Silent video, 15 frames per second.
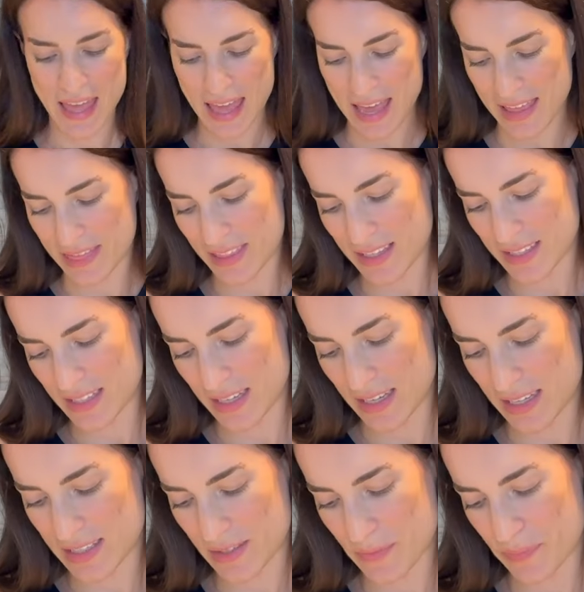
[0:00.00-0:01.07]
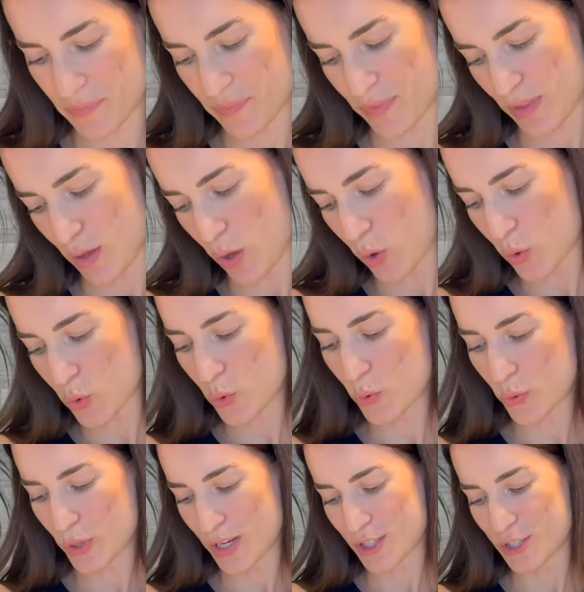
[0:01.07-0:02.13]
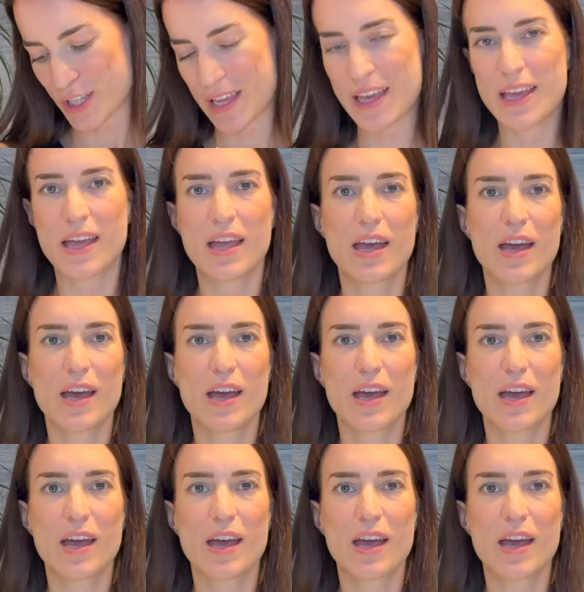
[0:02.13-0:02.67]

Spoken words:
and this is kukuričné